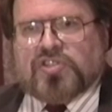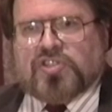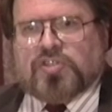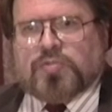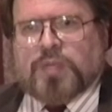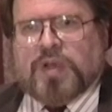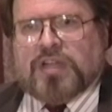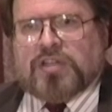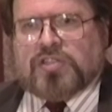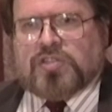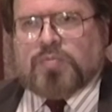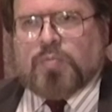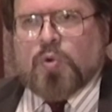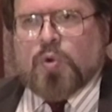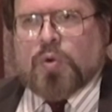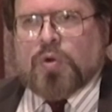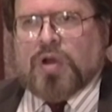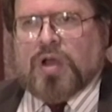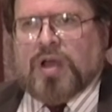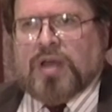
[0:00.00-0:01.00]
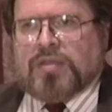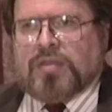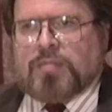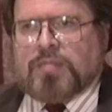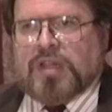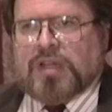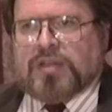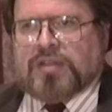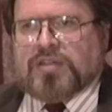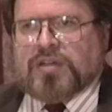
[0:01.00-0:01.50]
spends more on the
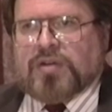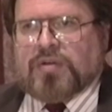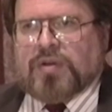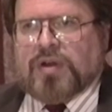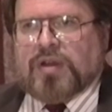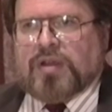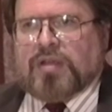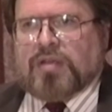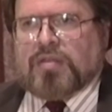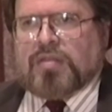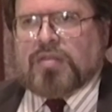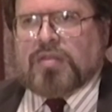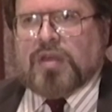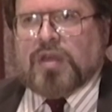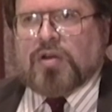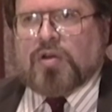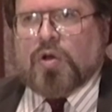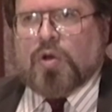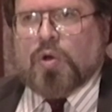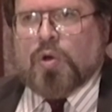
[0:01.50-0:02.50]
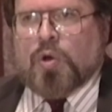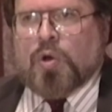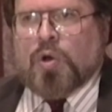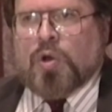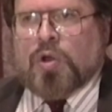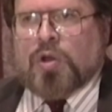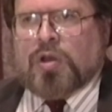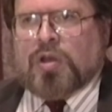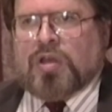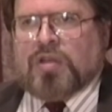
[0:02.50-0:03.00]
military than
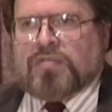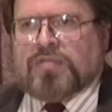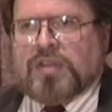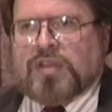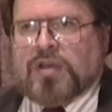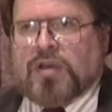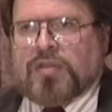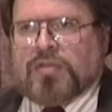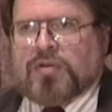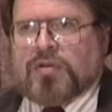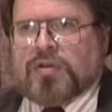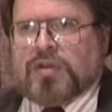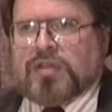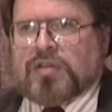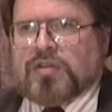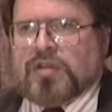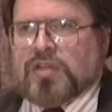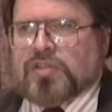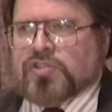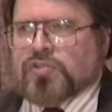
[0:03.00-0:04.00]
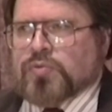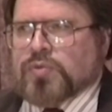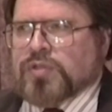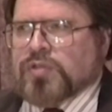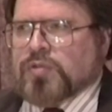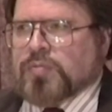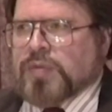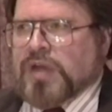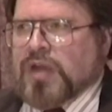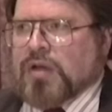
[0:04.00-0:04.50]
all of the other
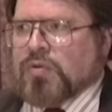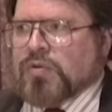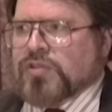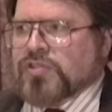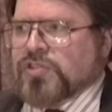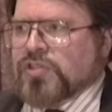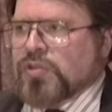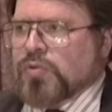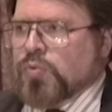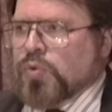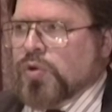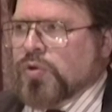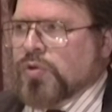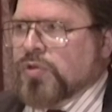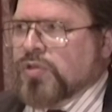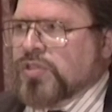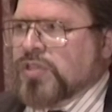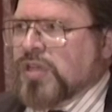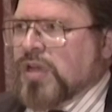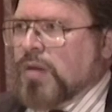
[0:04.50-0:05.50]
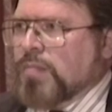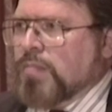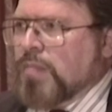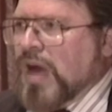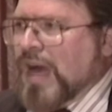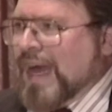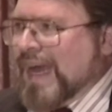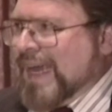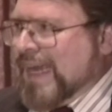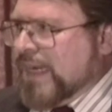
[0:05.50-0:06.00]
industrial powers in the world
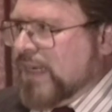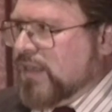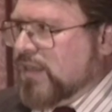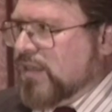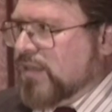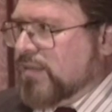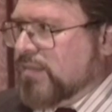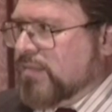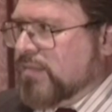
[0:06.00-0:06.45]
combined.